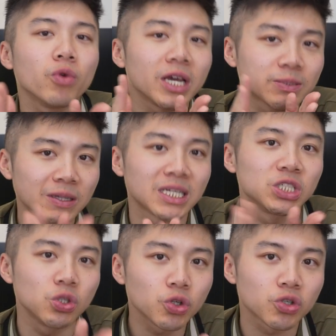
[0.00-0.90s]
we expect
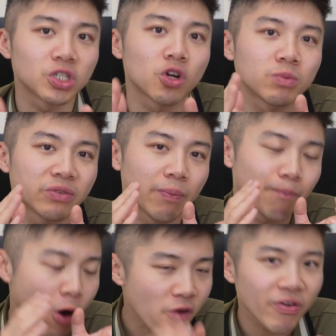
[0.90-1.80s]
as users in terms of a
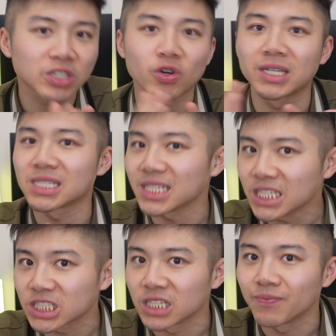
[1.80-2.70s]
perfect
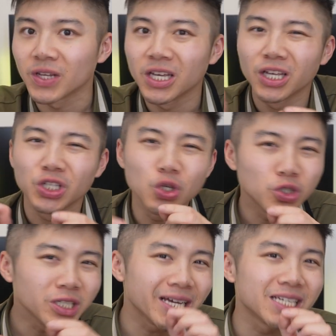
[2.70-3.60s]
translation
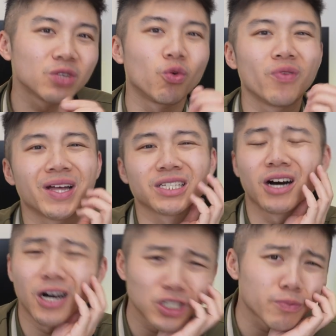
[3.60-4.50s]
usually isn't one that's
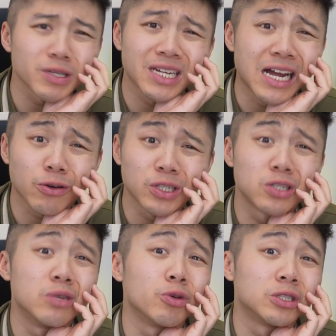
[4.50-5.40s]
100% accurate
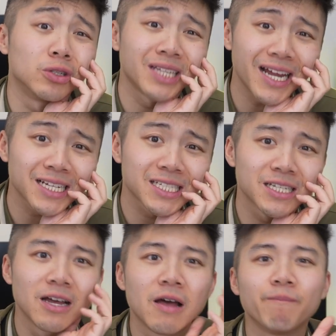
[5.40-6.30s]
to the original text,
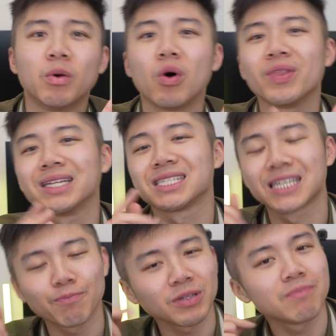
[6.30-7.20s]
but one that
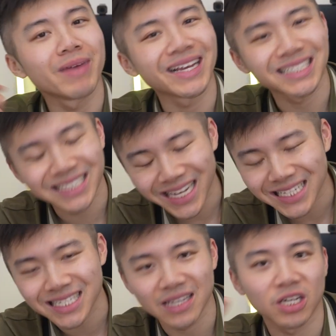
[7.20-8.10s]
simply makes
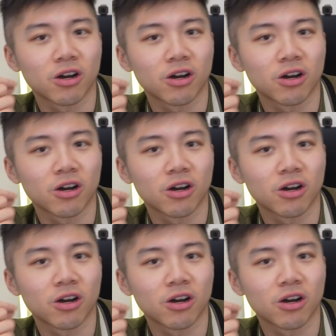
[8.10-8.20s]
sense in the